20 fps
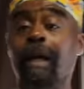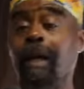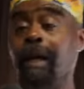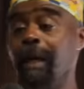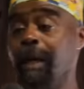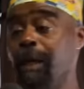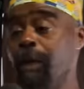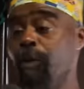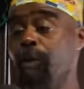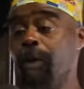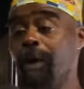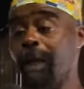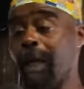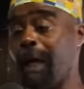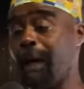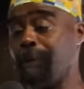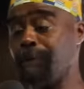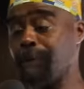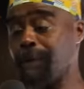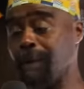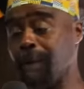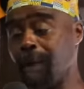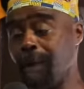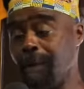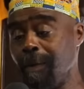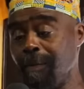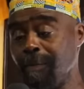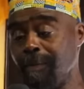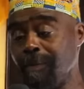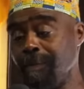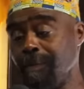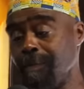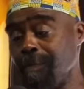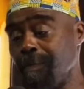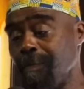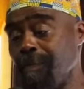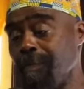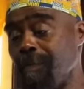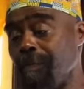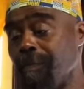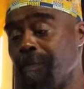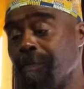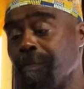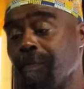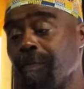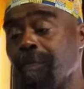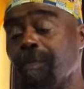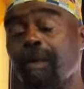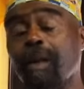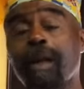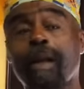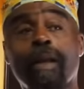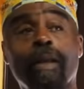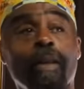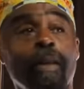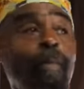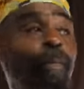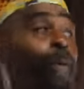he went after the